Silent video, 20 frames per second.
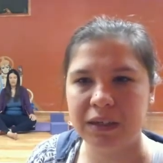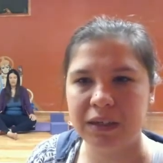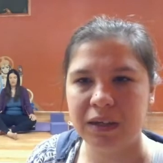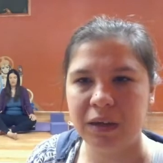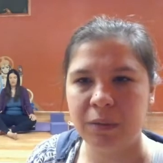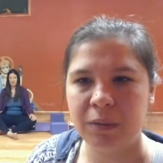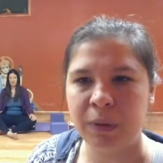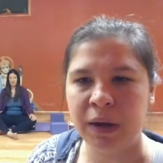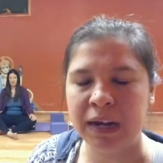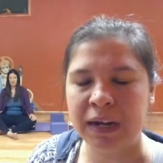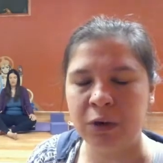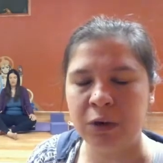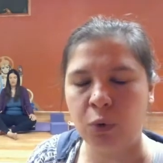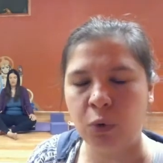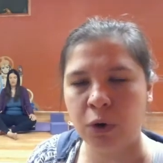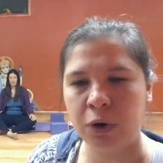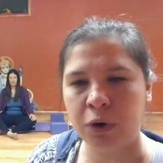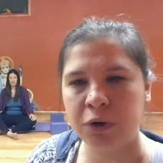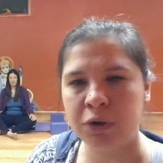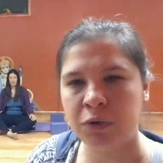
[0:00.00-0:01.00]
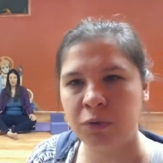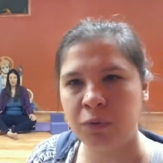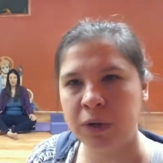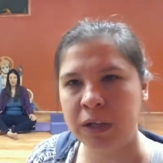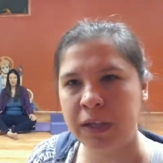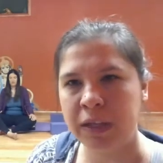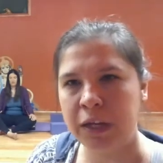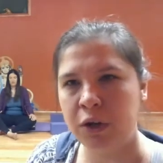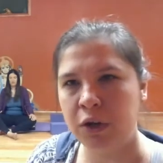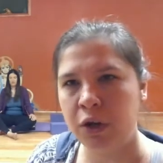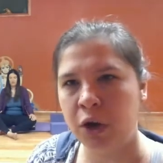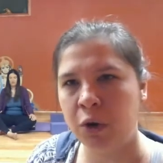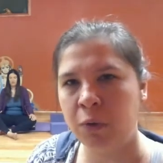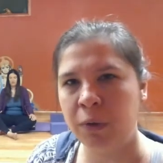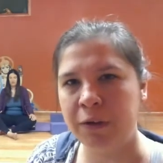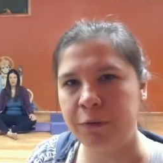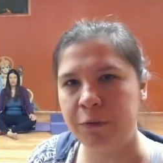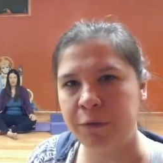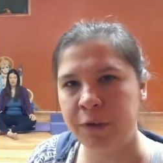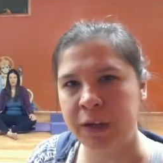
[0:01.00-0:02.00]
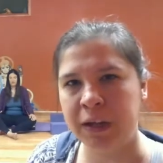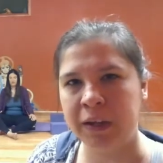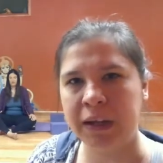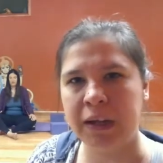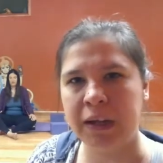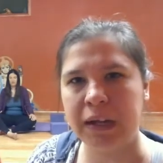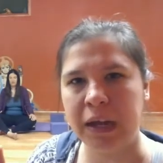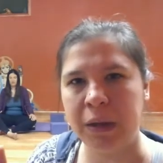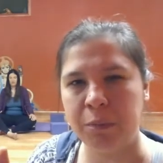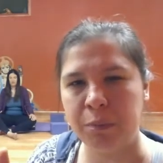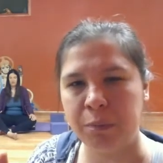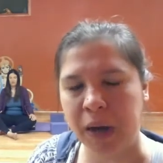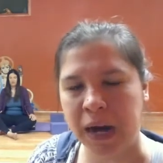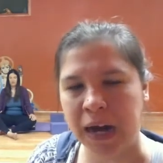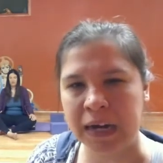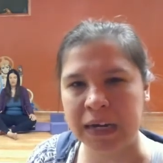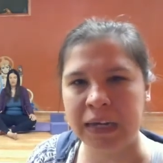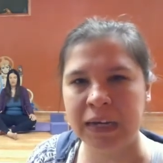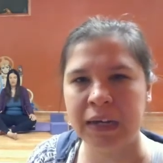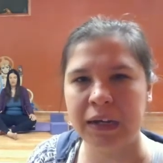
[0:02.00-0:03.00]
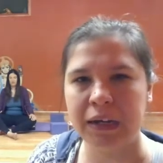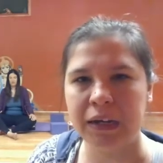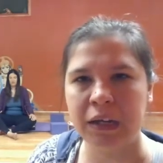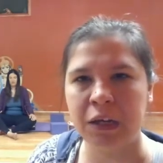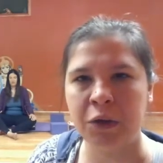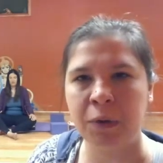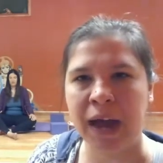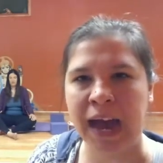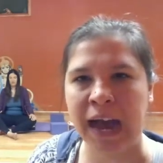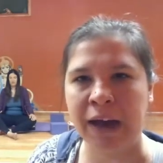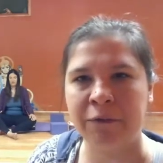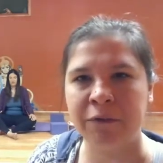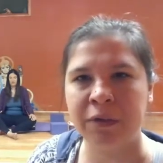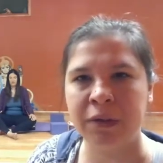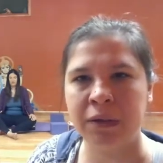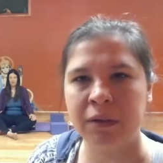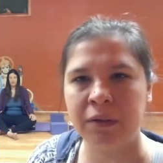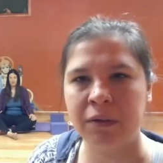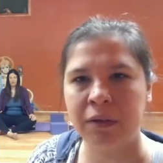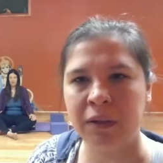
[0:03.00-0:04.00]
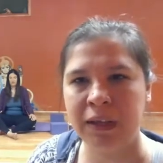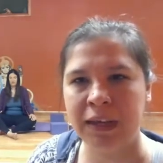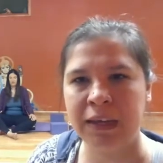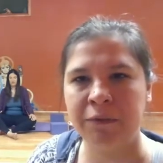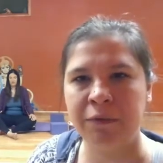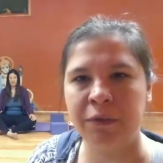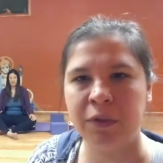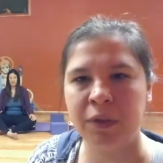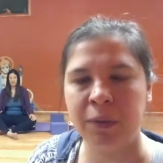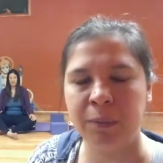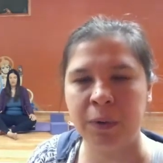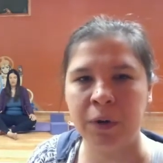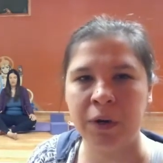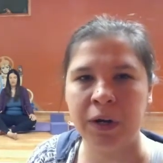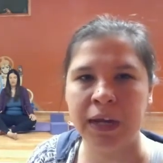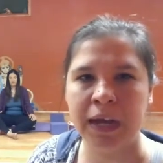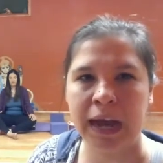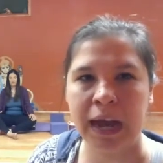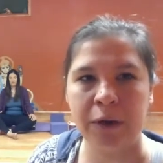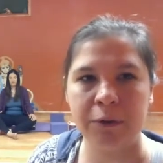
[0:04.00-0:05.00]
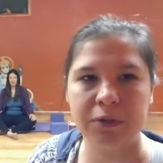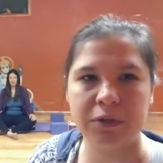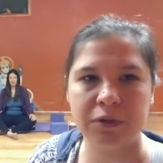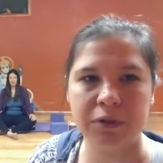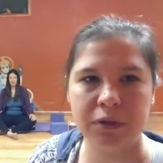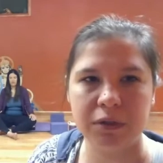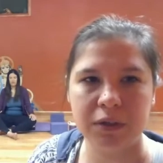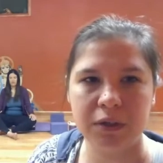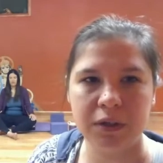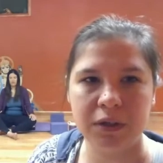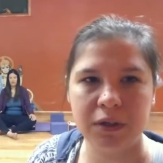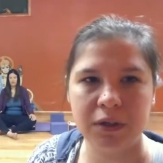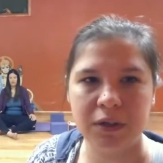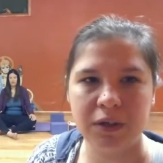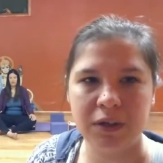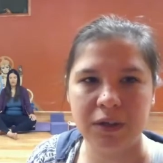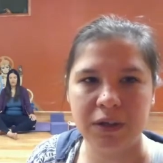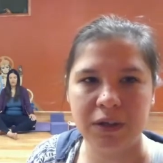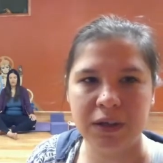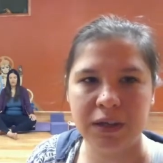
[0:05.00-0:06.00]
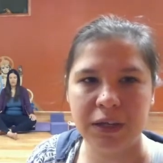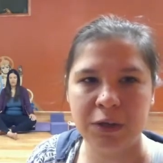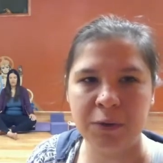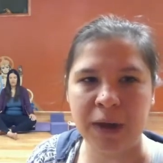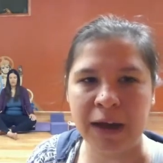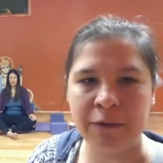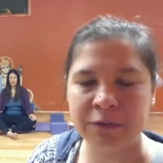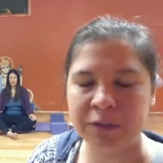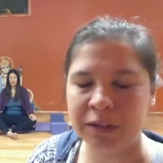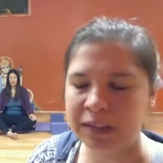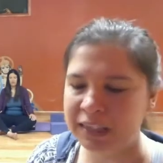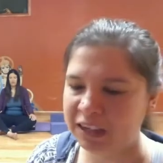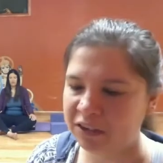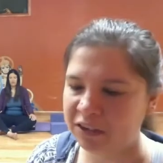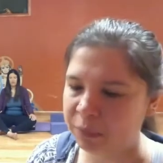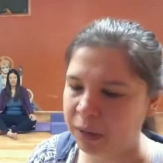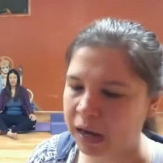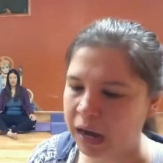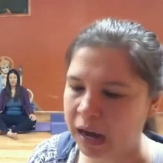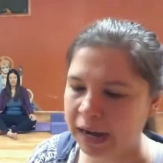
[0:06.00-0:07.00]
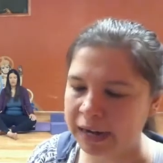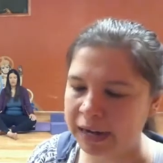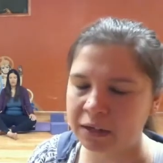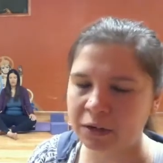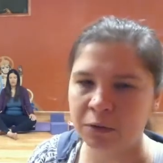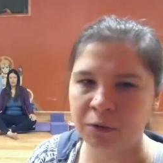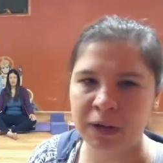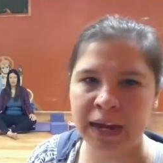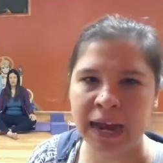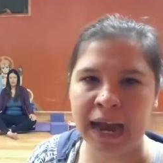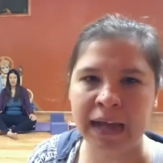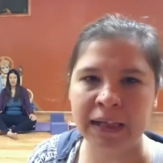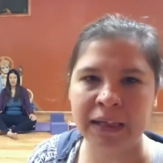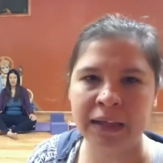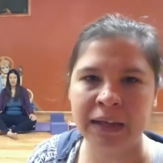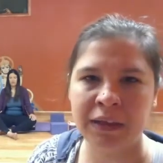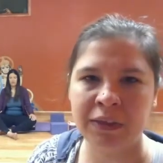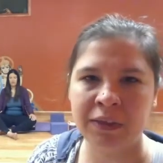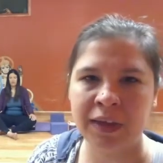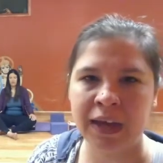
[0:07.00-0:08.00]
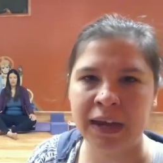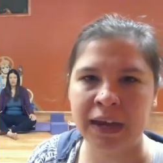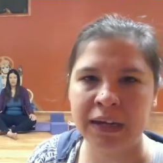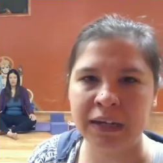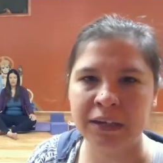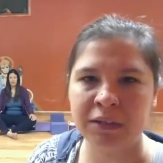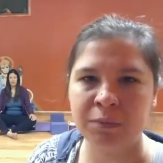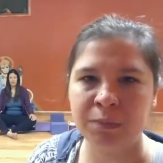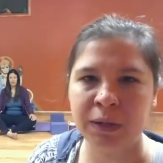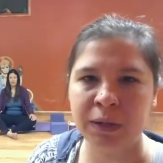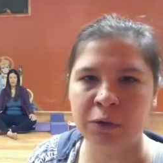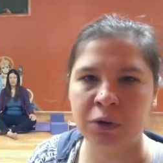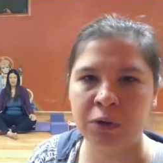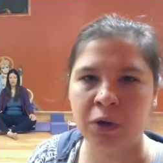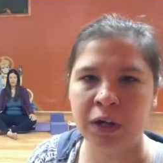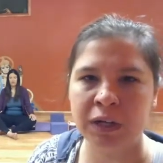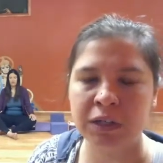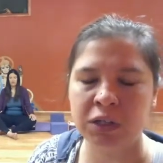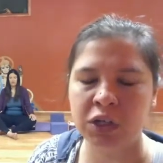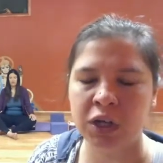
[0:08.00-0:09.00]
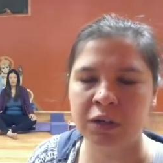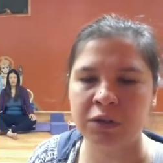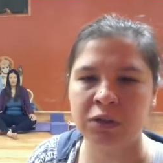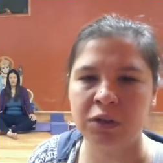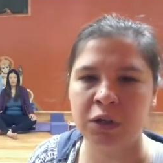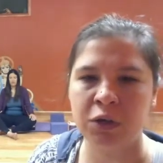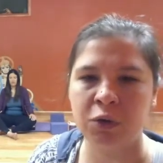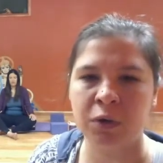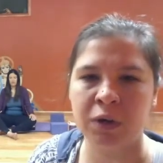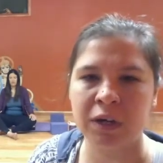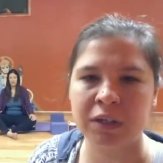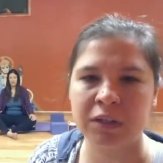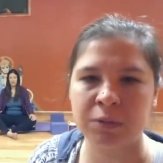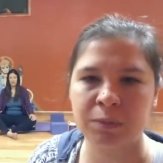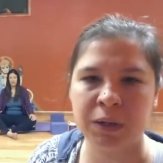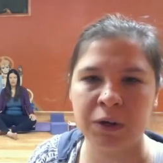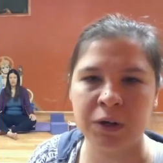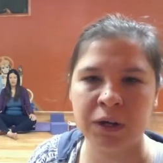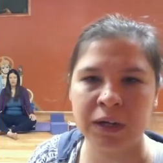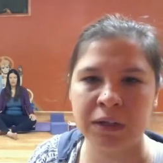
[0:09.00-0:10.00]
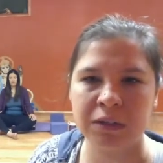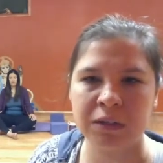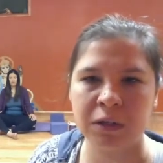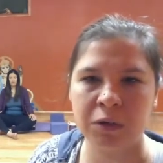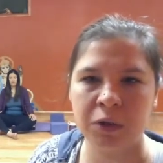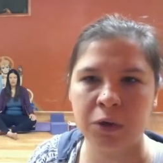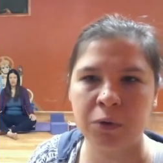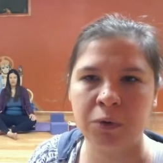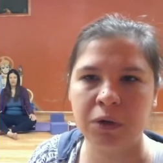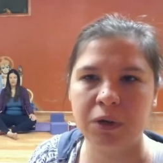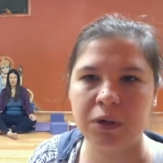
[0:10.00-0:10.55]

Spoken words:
But in order to really know it, feel it, embody it, you have to leave the burning house. You have to leave behind a reality that is built on just your experience alone.